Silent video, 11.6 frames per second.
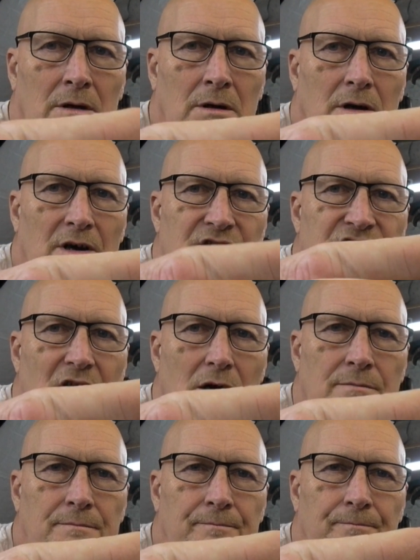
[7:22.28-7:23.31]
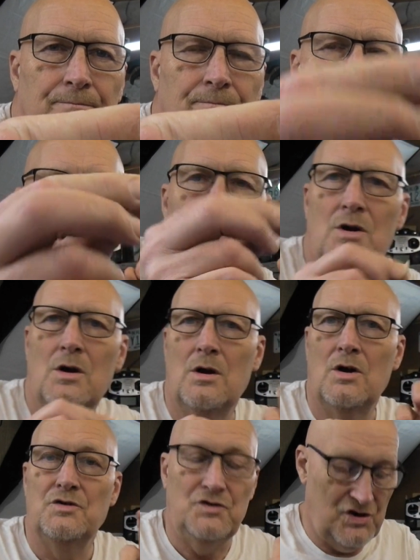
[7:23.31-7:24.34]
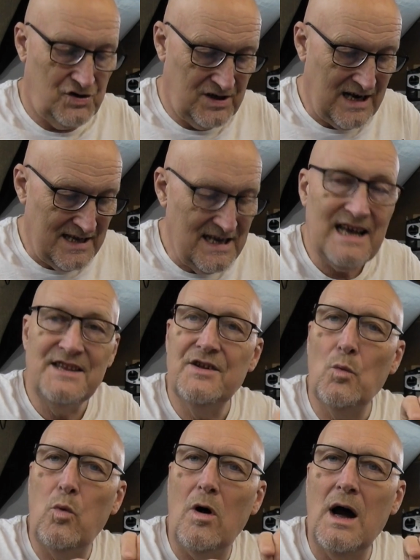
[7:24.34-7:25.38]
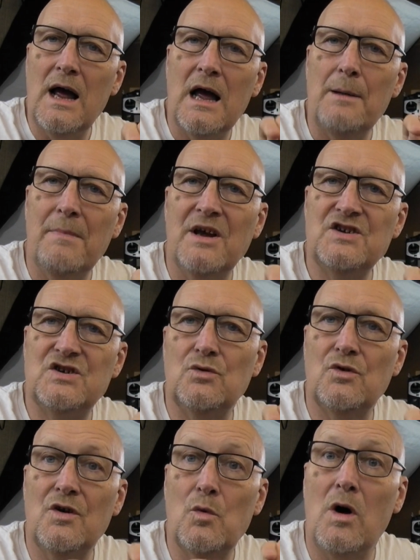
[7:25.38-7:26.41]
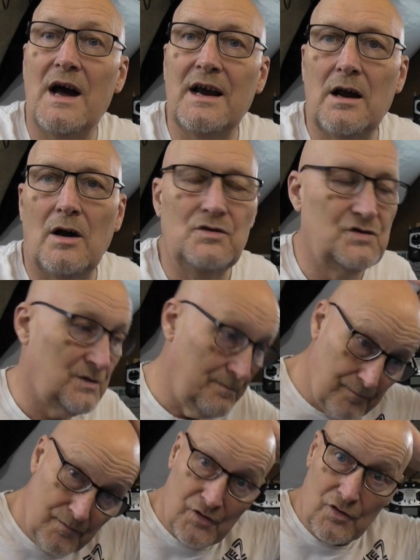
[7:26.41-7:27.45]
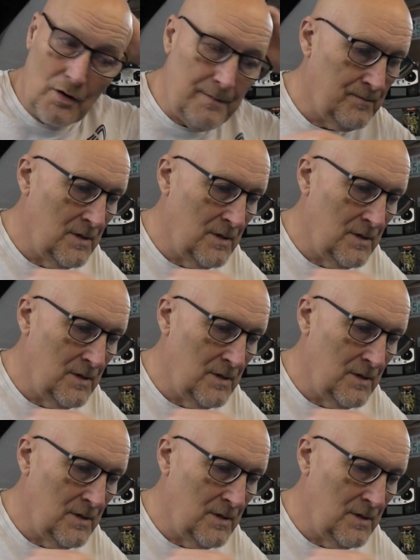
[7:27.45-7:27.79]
like so. Just get the end of the wire and make sure that the wire goes through.